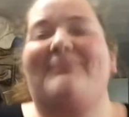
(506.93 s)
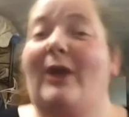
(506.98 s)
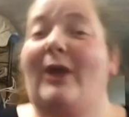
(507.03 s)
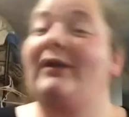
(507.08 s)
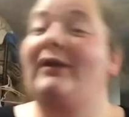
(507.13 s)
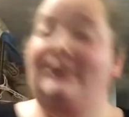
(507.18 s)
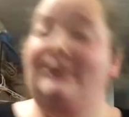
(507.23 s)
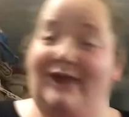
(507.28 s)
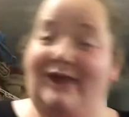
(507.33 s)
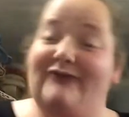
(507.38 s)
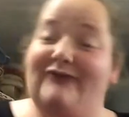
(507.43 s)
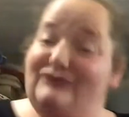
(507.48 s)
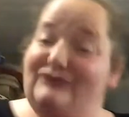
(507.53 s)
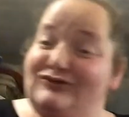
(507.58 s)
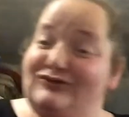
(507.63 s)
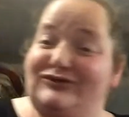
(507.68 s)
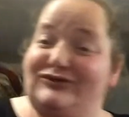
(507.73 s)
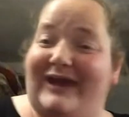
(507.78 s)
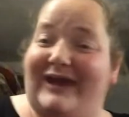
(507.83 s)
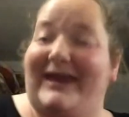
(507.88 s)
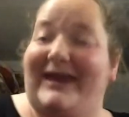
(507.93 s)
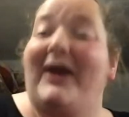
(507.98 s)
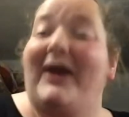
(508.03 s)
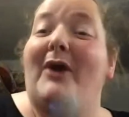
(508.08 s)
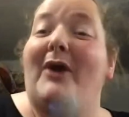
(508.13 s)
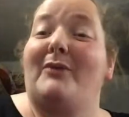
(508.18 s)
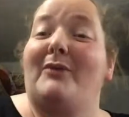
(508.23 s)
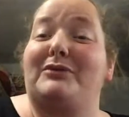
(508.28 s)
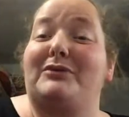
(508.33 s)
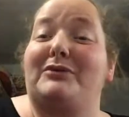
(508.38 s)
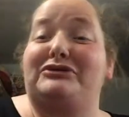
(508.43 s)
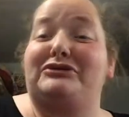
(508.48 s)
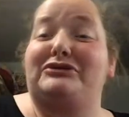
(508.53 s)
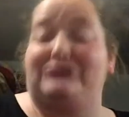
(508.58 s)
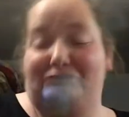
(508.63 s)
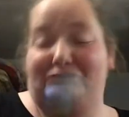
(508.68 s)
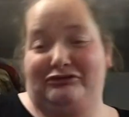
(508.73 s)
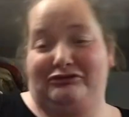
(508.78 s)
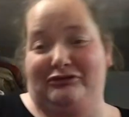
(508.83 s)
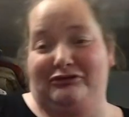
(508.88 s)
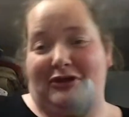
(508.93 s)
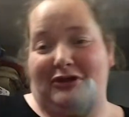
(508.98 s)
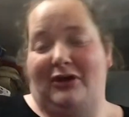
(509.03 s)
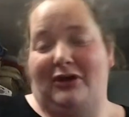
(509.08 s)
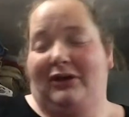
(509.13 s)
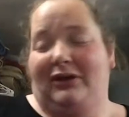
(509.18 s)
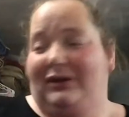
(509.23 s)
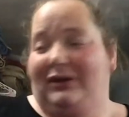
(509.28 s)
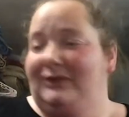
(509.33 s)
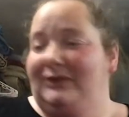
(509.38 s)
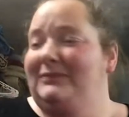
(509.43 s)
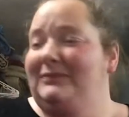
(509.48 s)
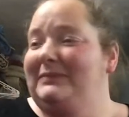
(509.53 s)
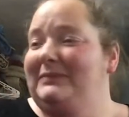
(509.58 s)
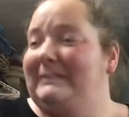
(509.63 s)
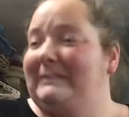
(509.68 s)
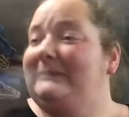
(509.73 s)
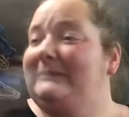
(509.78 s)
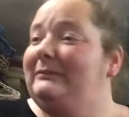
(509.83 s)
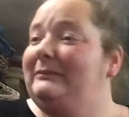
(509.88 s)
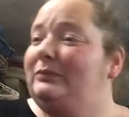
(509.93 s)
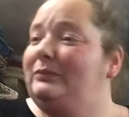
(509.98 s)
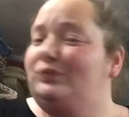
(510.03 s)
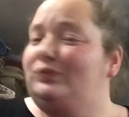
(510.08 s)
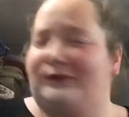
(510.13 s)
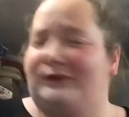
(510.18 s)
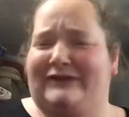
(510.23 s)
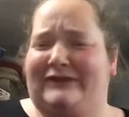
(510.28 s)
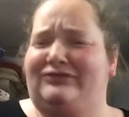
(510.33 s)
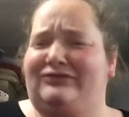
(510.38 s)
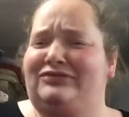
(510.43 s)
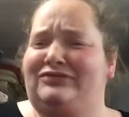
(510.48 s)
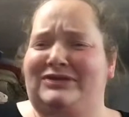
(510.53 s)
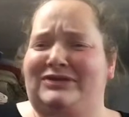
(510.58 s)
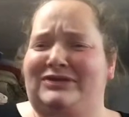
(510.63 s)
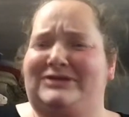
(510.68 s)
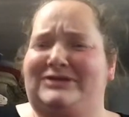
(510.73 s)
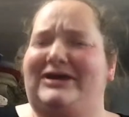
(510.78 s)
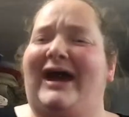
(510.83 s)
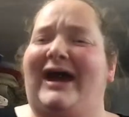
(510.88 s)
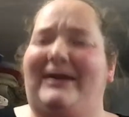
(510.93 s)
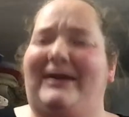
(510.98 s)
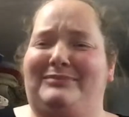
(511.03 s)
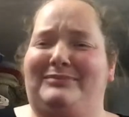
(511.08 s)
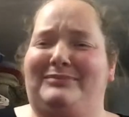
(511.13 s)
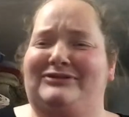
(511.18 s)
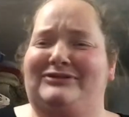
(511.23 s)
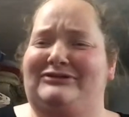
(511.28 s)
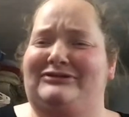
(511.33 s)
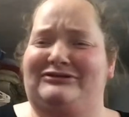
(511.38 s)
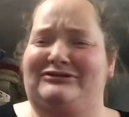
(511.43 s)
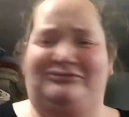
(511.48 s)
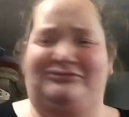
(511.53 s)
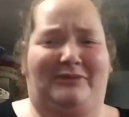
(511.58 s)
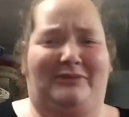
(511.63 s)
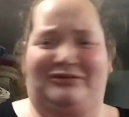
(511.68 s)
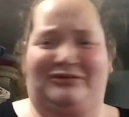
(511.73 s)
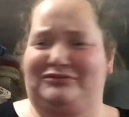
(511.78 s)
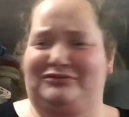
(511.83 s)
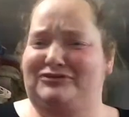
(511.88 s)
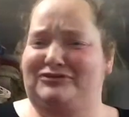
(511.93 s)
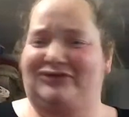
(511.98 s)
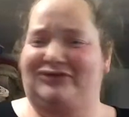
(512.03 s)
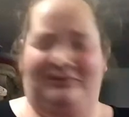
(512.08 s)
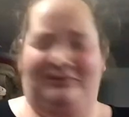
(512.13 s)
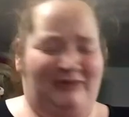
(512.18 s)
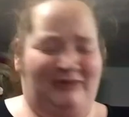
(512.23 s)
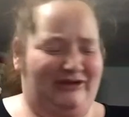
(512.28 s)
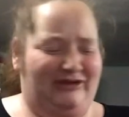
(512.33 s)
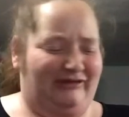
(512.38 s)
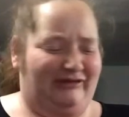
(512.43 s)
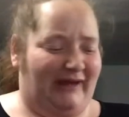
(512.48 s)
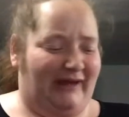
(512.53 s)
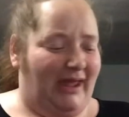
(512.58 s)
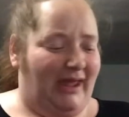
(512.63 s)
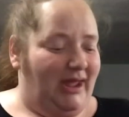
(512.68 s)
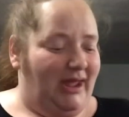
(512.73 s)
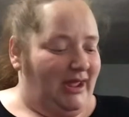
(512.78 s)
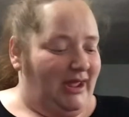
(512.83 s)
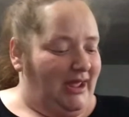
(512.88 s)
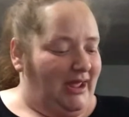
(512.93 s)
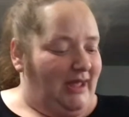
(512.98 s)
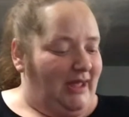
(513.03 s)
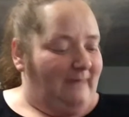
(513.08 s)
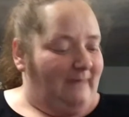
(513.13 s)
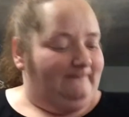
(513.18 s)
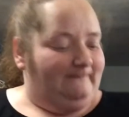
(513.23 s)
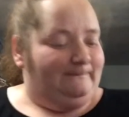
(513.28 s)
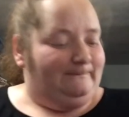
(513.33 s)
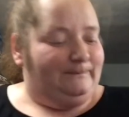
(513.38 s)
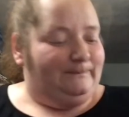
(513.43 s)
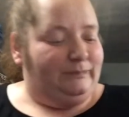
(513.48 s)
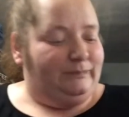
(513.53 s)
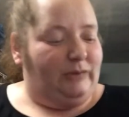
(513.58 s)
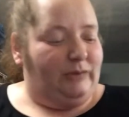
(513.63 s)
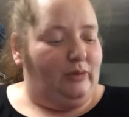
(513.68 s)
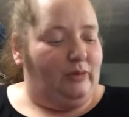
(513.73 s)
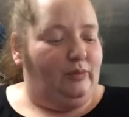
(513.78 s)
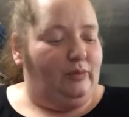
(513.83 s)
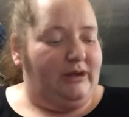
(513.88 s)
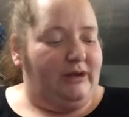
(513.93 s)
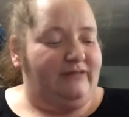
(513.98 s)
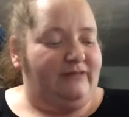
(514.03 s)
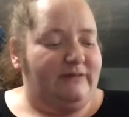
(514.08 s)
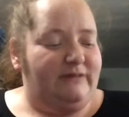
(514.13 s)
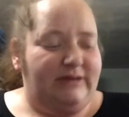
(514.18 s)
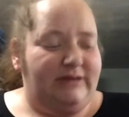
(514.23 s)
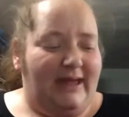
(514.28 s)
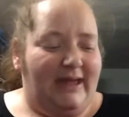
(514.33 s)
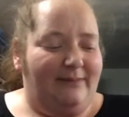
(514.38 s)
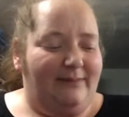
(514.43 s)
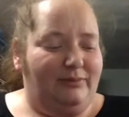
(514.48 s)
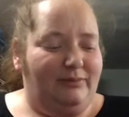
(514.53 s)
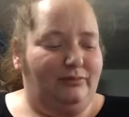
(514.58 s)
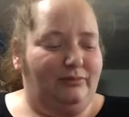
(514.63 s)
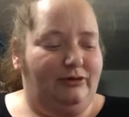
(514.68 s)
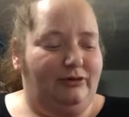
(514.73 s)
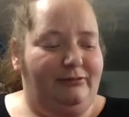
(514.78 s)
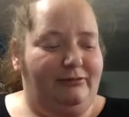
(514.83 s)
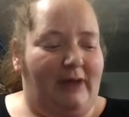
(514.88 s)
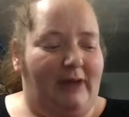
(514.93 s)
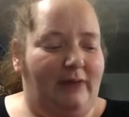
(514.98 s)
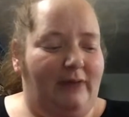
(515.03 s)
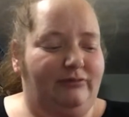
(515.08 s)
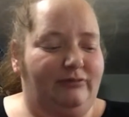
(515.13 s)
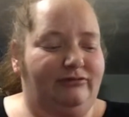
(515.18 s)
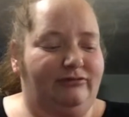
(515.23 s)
Not Tuesday, which is what I think happened this month for some reason. What I think happened was I